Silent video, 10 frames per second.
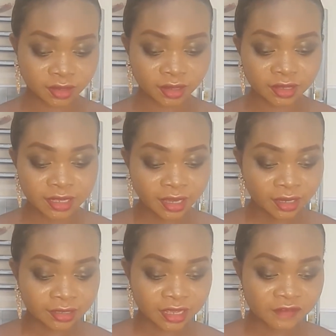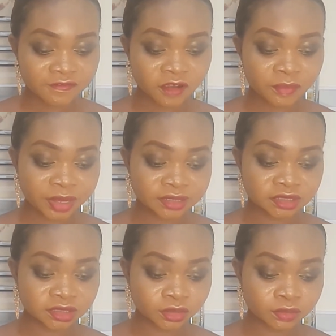Okay, the
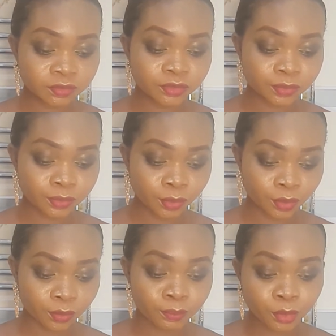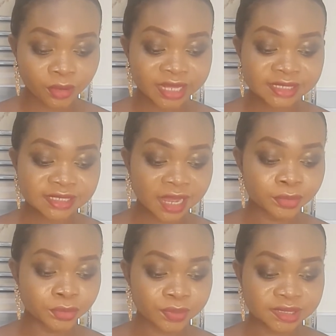aforementioned points are
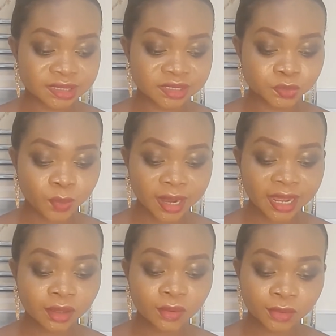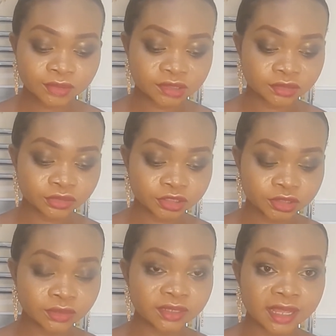the reasons why I hold the
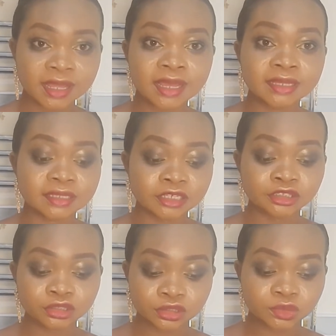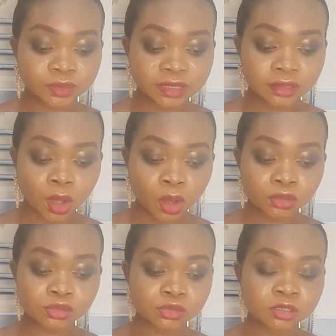notion that children
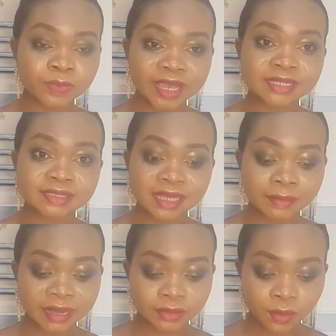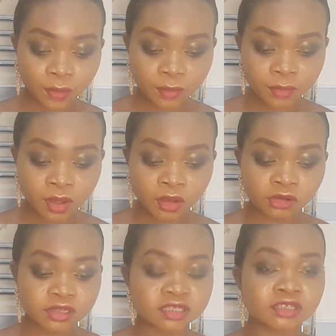want to spend time at home
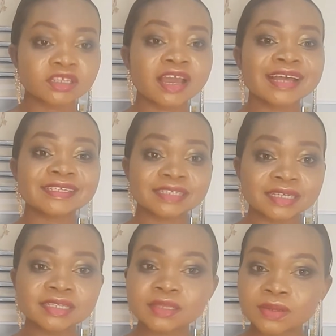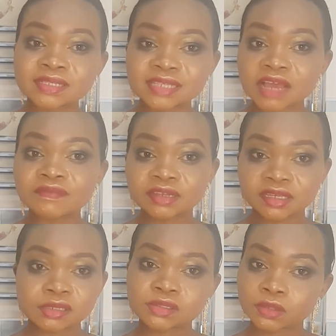until they are 6 or 7
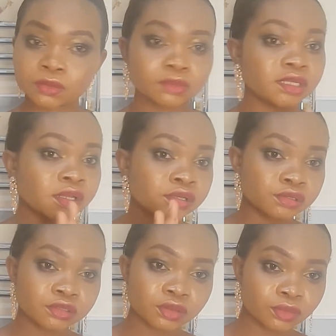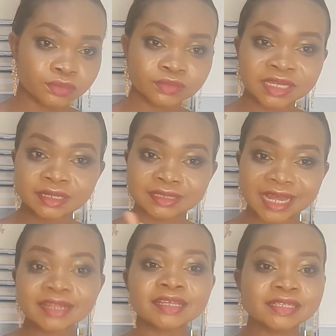years old. So
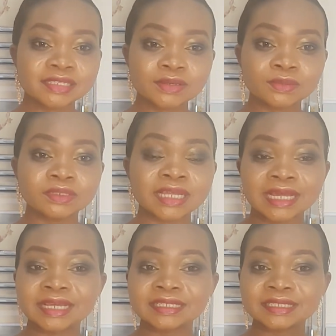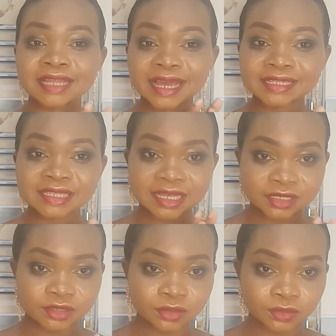that is good. That
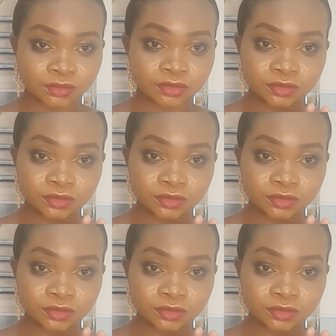is good.